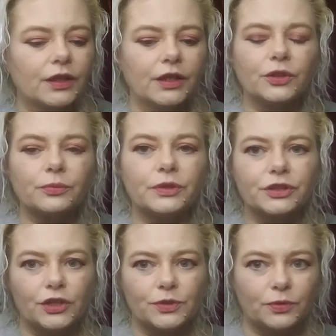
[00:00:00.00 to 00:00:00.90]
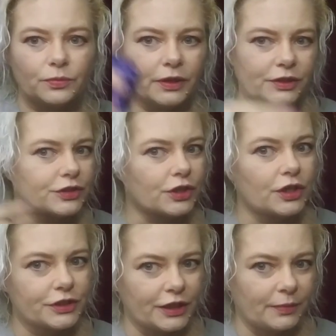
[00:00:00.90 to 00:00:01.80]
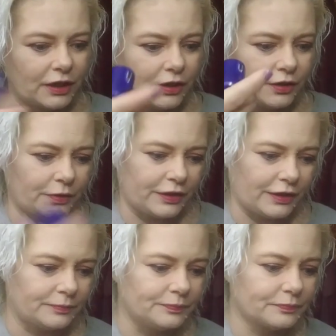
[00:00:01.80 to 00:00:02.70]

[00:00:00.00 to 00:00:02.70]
Get the rechargeable ones, charge it up, carry it with you.